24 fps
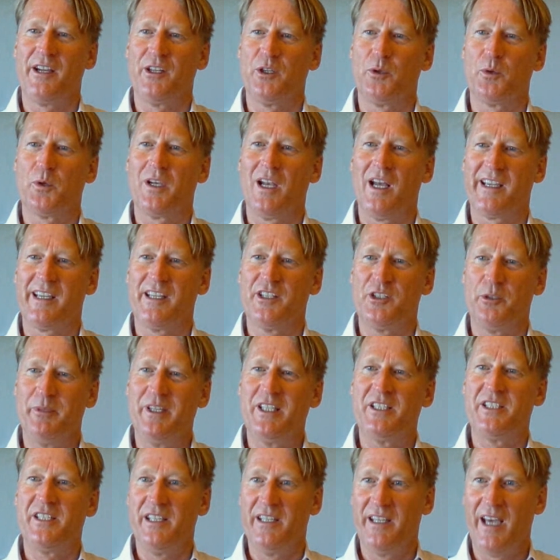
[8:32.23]
you would like it to
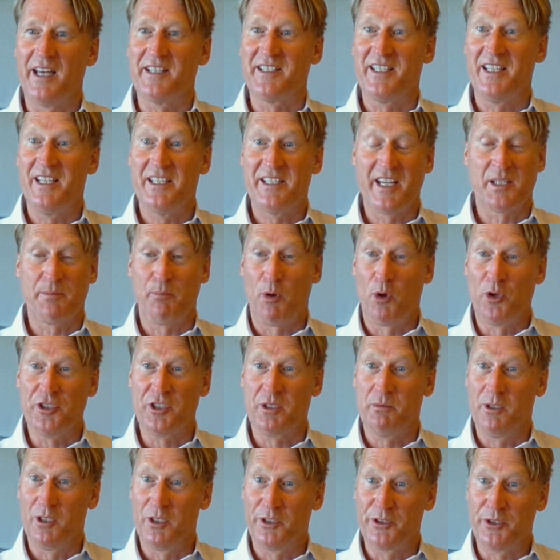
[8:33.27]
be as easy as
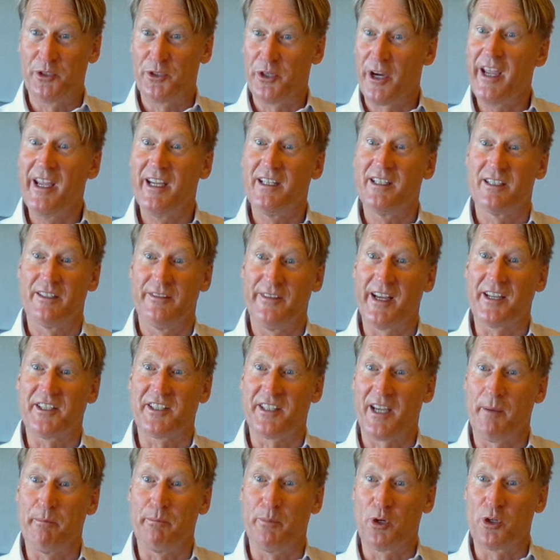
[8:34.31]
possible to trade that
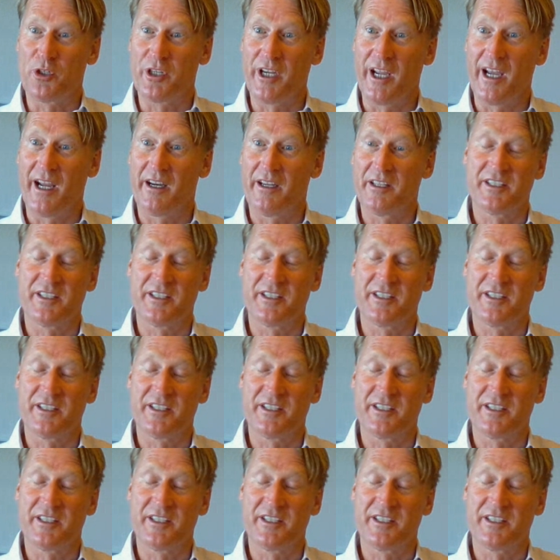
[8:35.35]
Sampo share.